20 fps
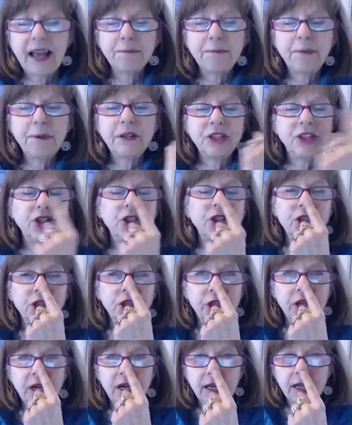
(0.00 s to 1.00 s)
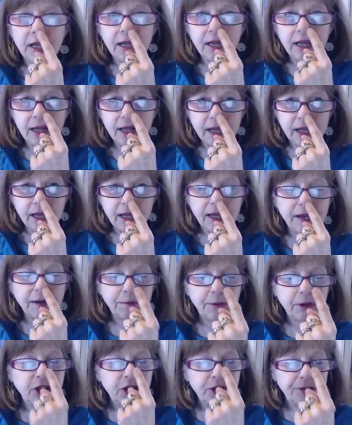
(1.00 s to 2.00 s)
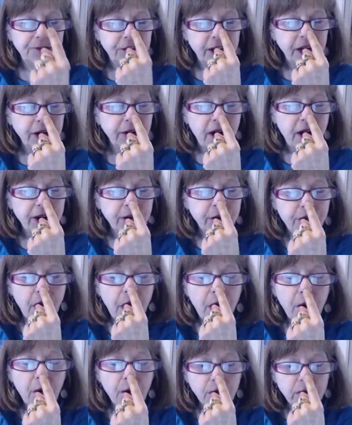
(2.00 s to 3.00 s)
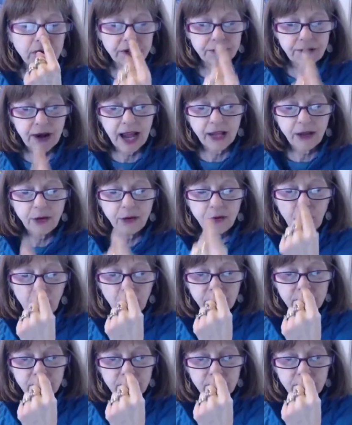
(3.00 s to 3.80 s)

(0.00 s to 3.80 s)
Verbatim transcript: and put your put your finger on your nose, right? You